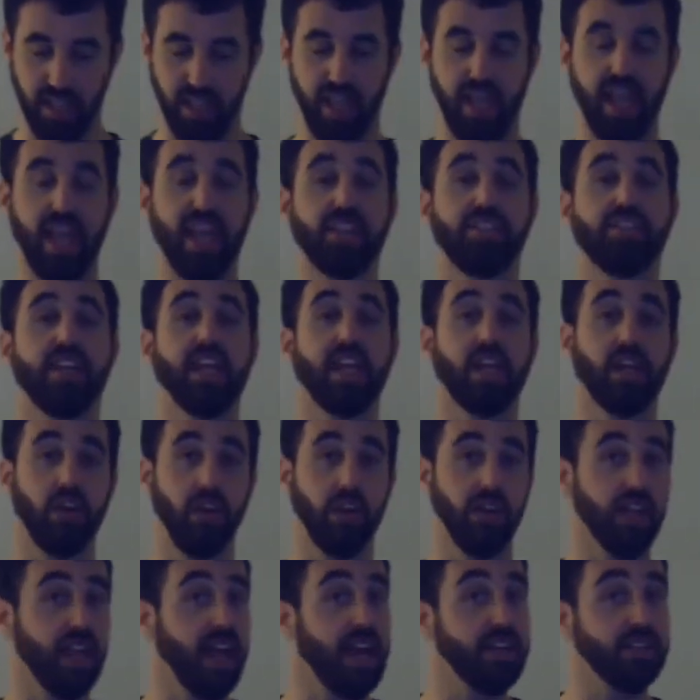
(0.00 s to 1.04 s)
It's a
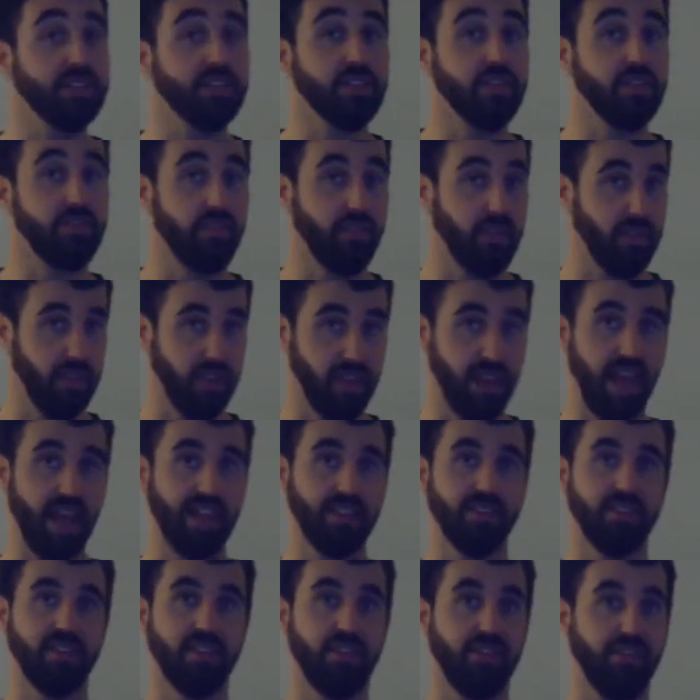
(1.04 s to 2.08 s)
good last
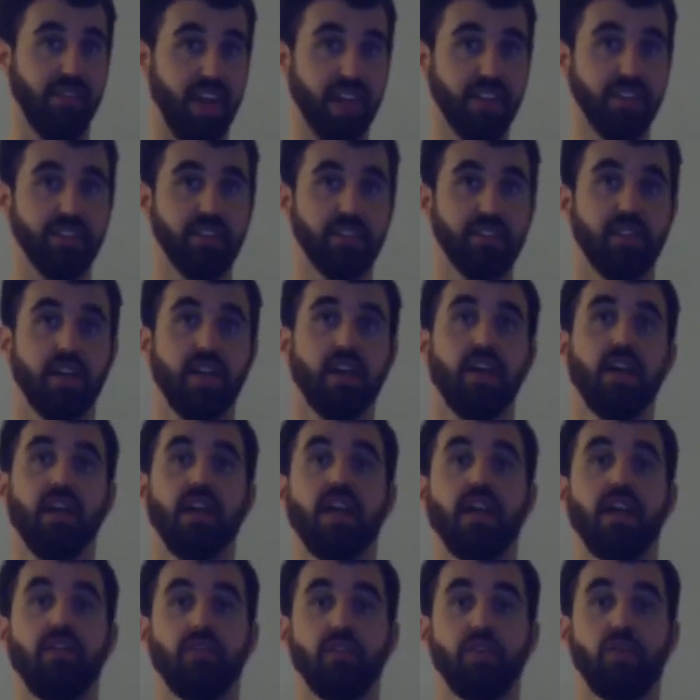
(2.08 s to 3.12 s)
defense
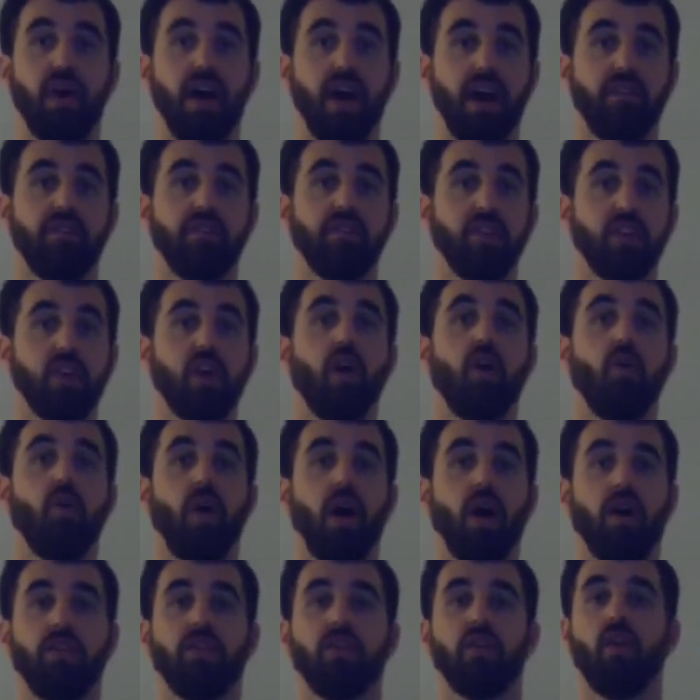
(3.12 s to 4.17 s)
if you have no
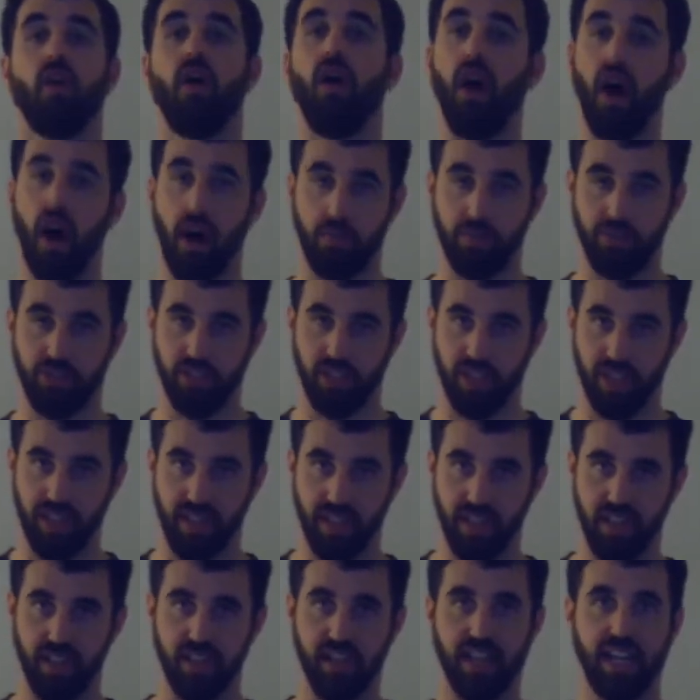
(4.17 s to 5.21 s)
other option.
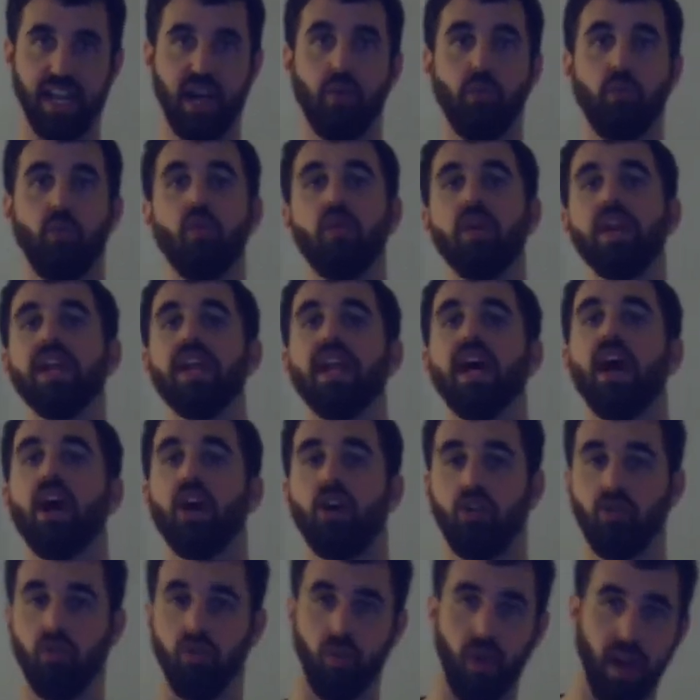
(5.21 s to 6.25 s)
Like, I wouldn't
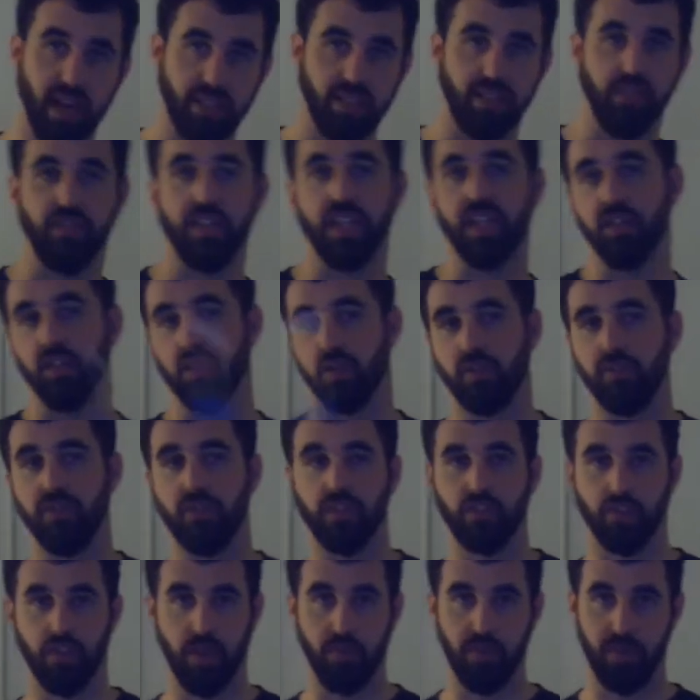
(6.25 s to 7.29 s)
aggressively look for
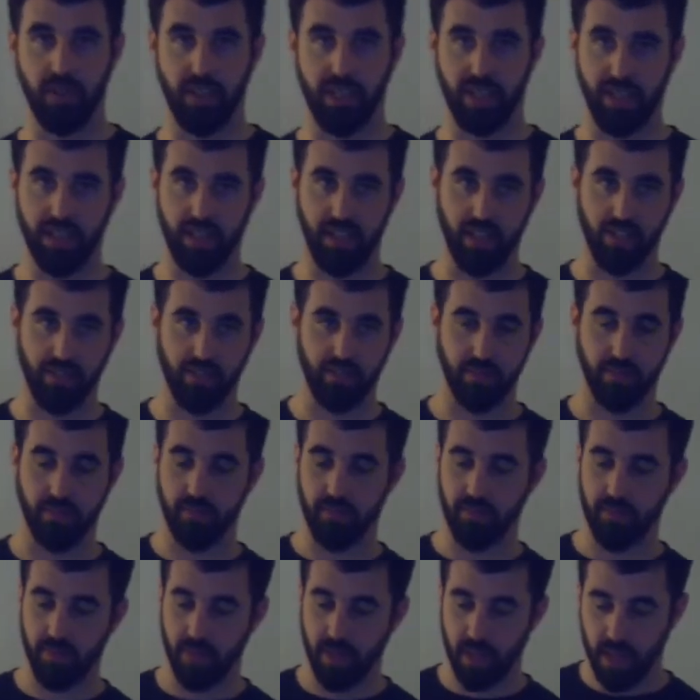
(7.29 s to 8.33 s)
trouble like this.
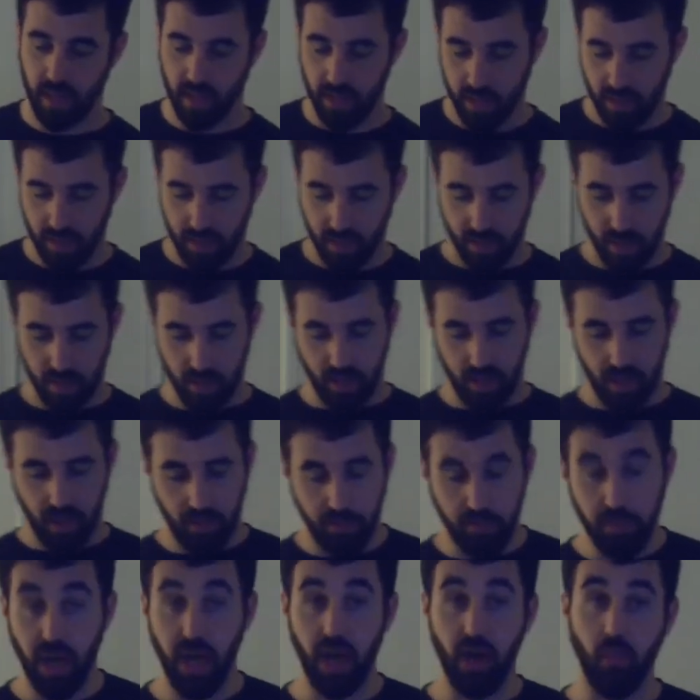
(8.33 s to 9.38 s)

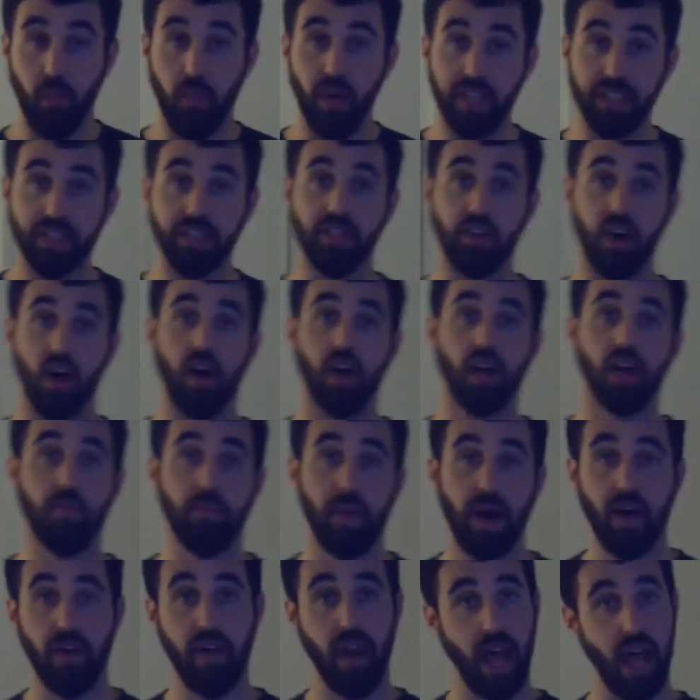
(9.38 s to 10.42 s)
But let's talk
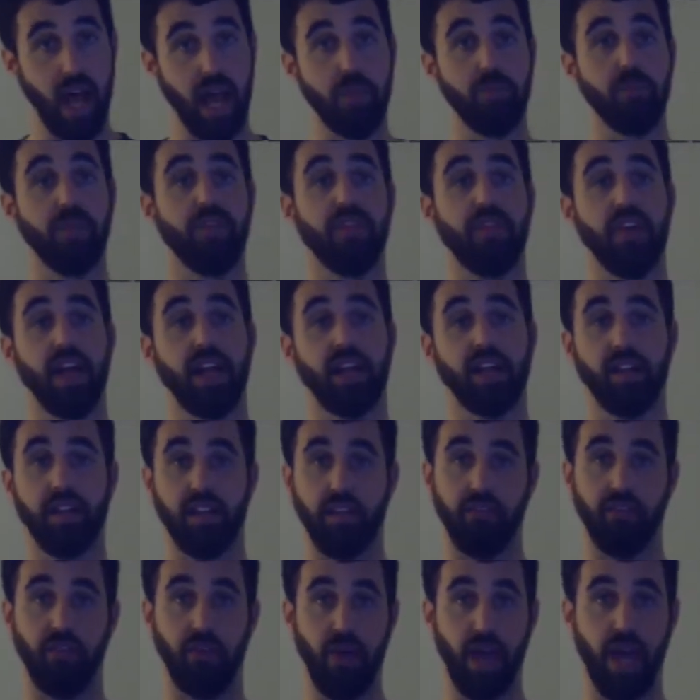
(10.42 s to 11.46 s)
about hypothetically
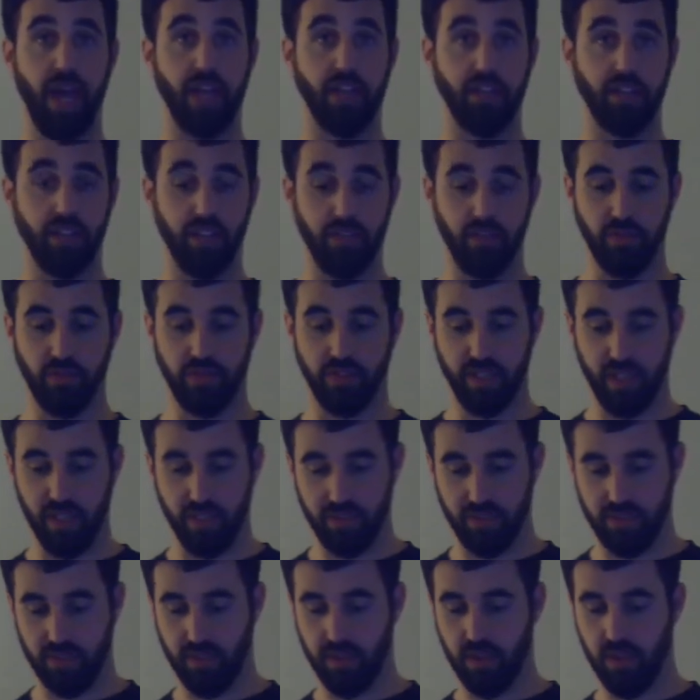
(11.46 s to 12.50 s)
if you had to use
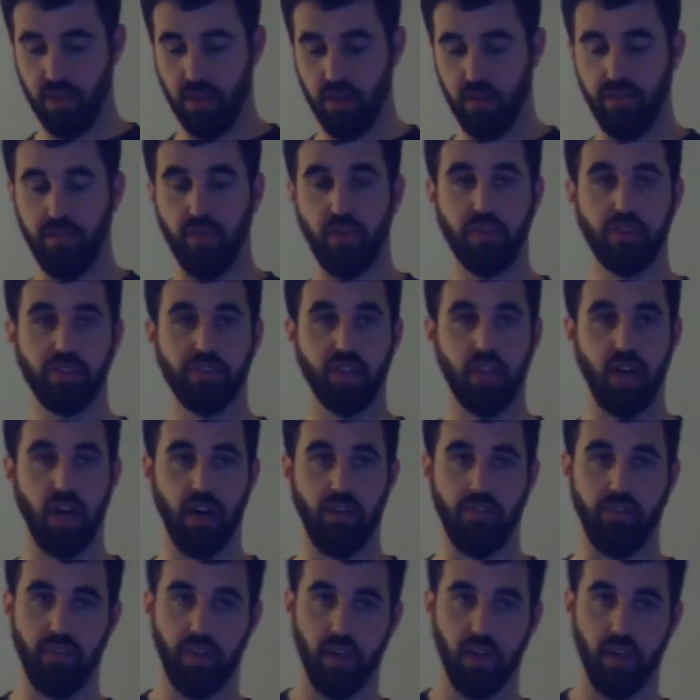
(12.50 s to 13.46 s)
this. First off,